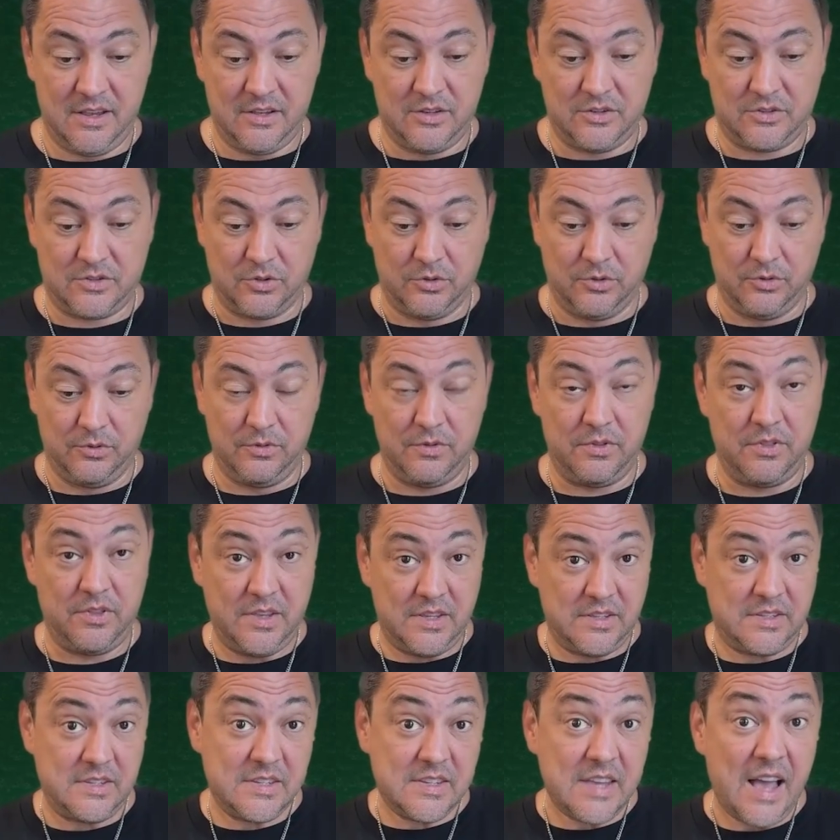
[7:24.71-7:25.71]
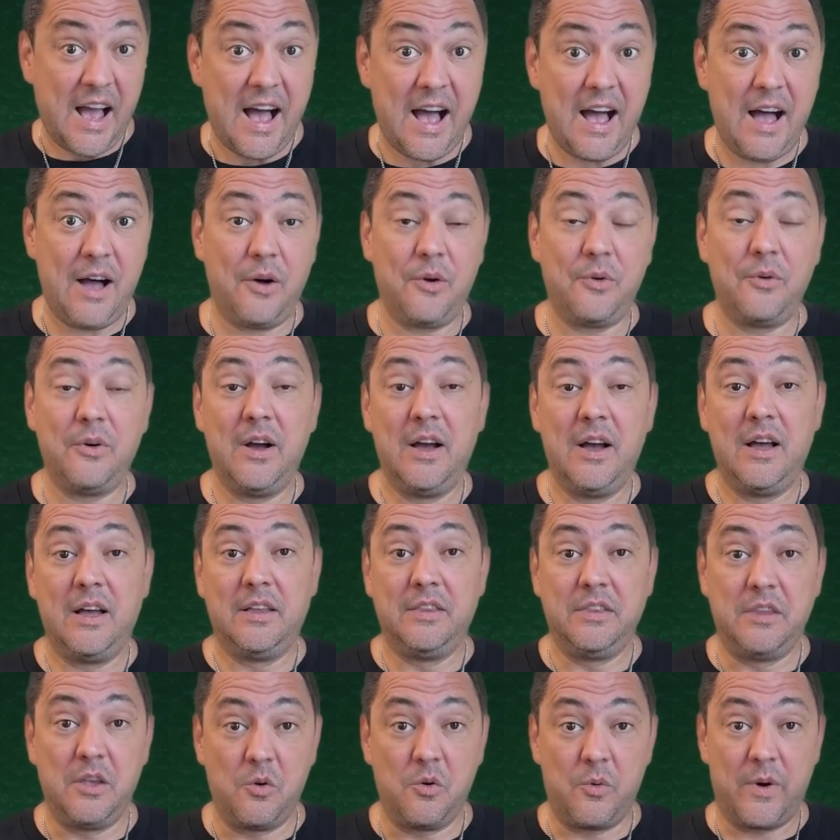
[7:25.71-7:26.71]
So this is how
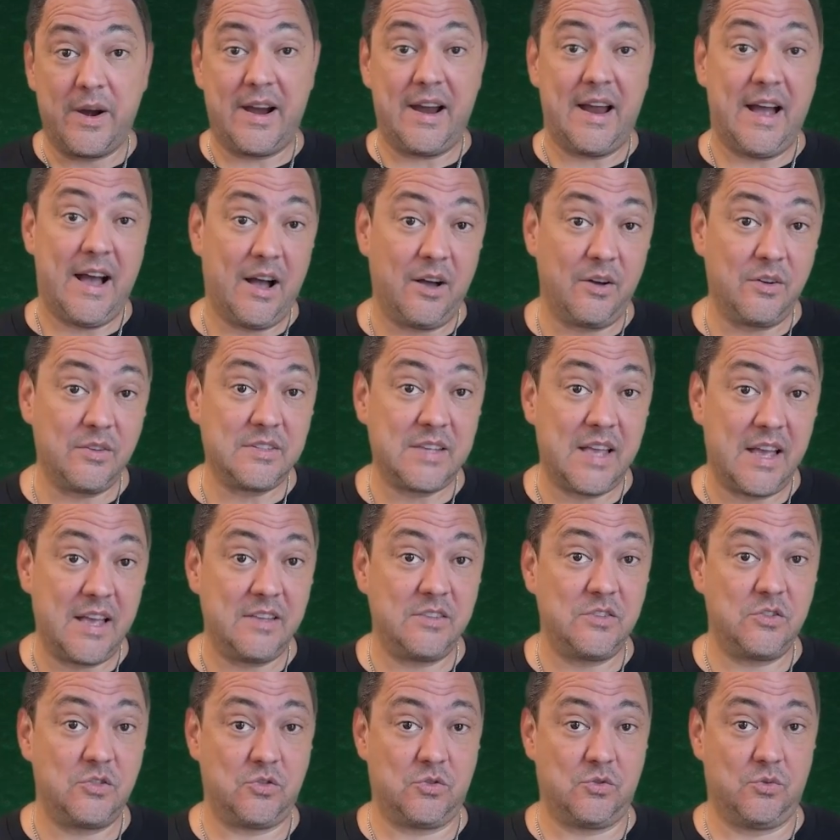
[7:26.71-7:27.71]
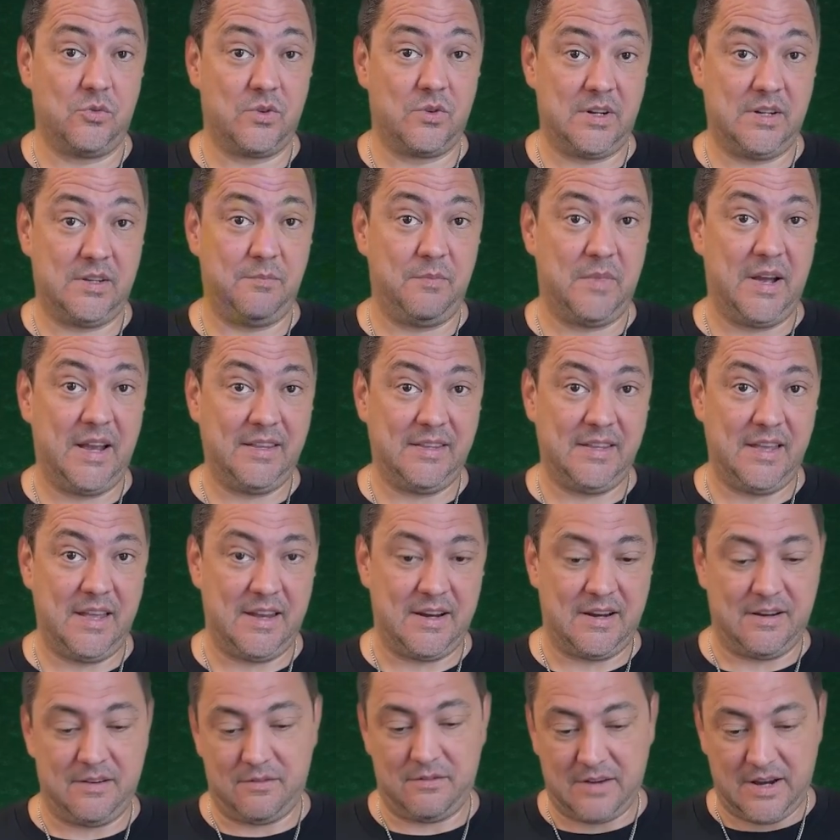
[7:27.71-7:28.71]
the warehouse has stored my
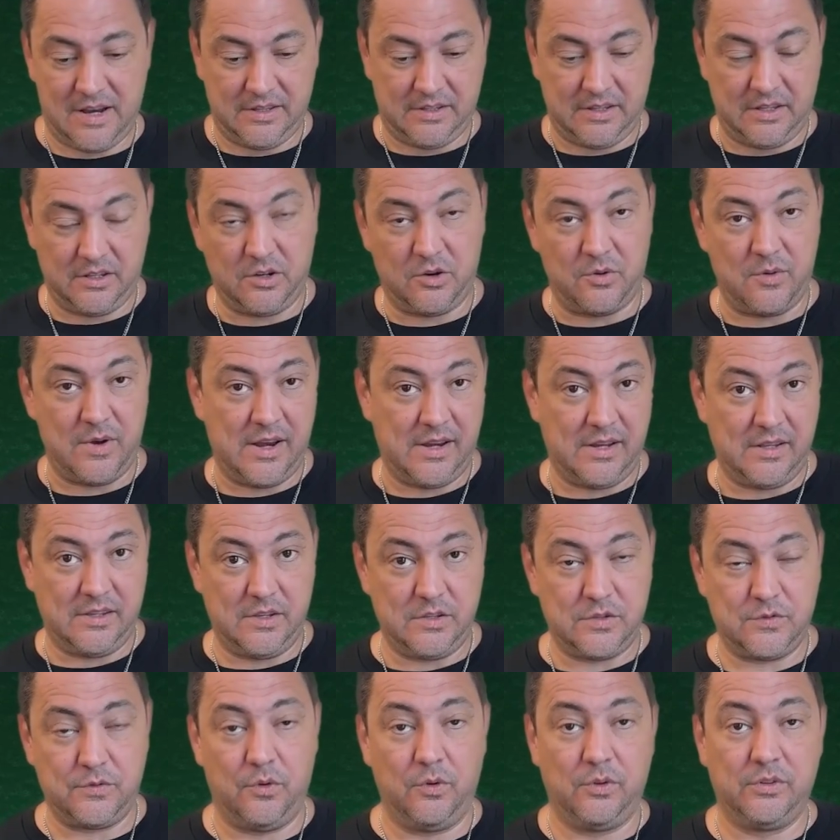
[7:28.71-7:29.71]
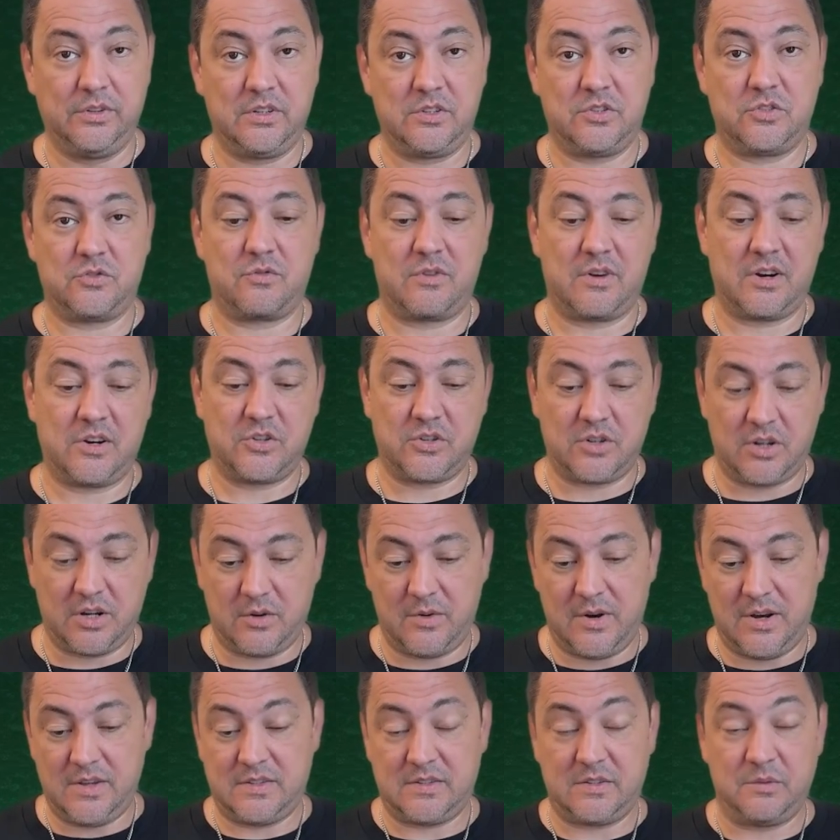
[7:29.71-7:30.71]
data, right? It created this folder structure,
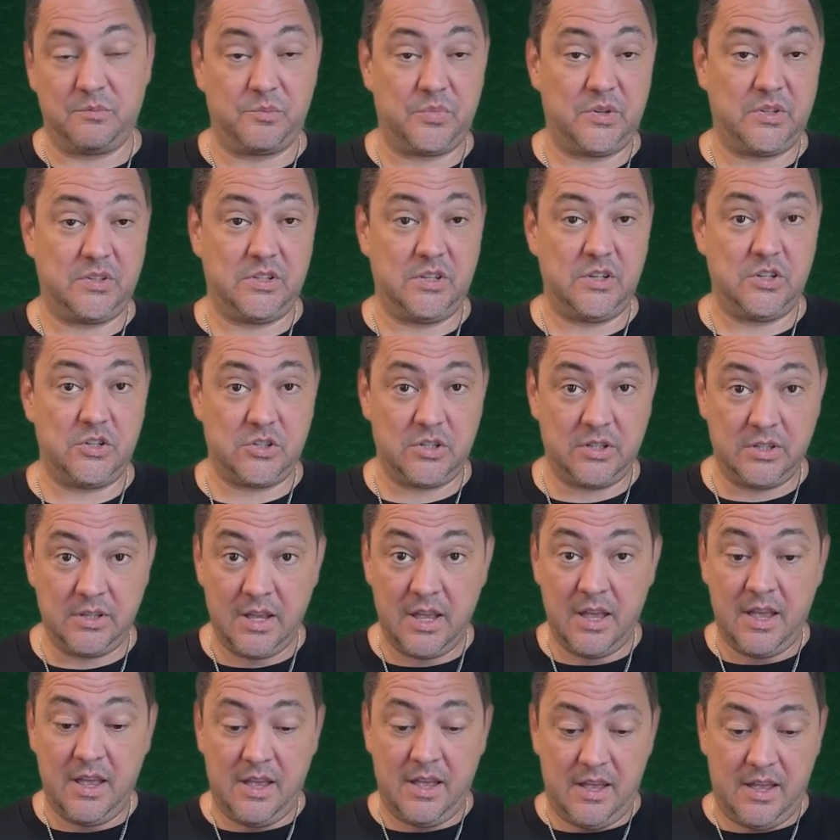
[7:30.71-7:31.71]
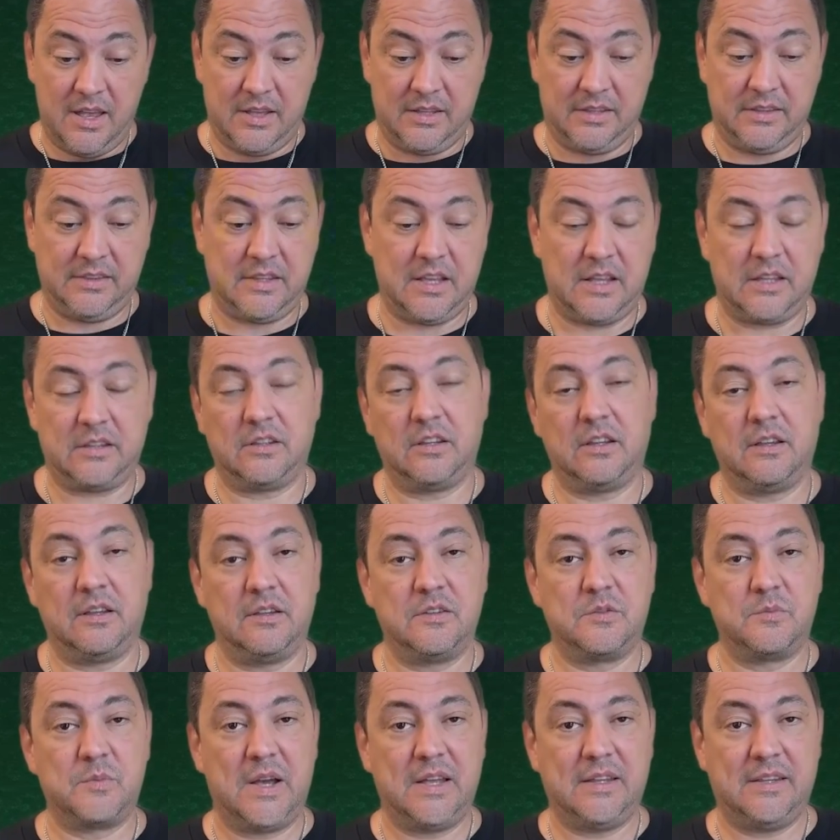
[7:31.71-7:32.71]
created some partition, and that
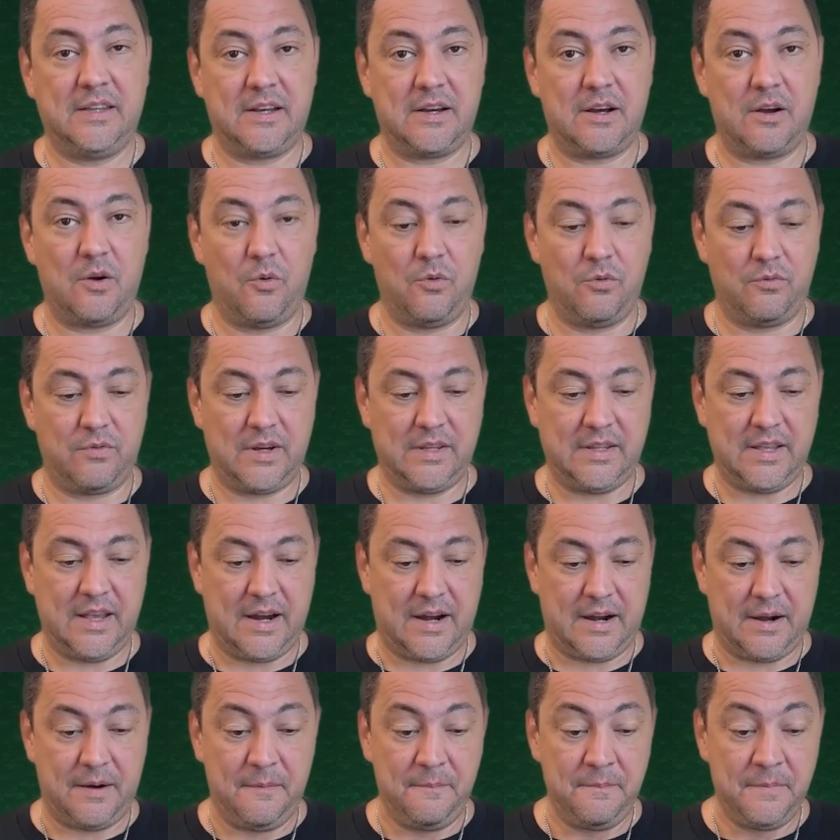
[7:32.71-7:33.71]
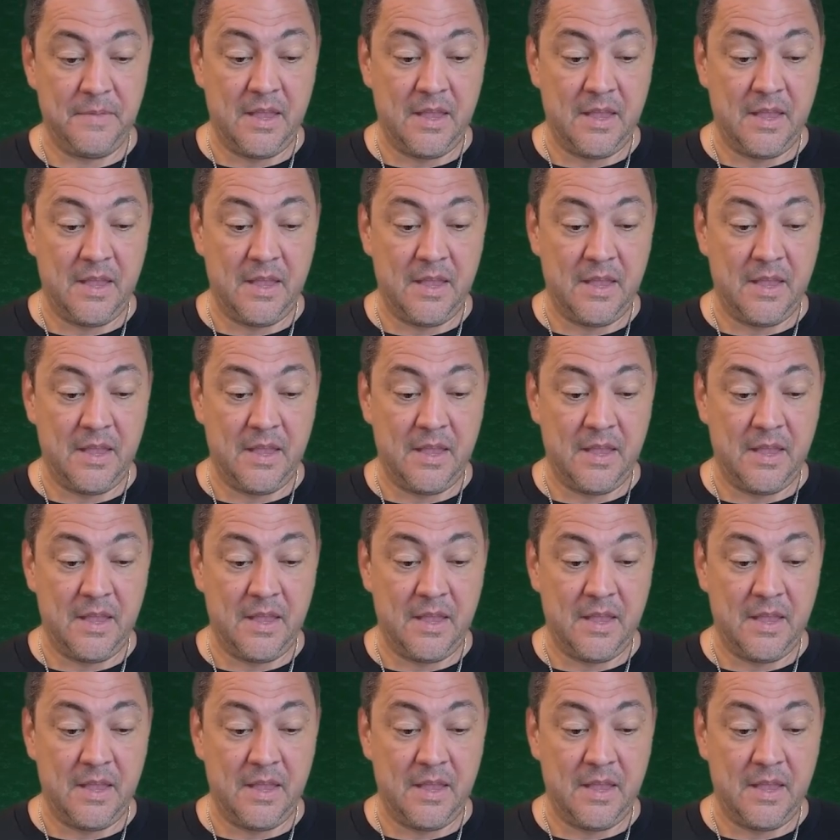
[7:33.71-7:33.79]
is my data over there.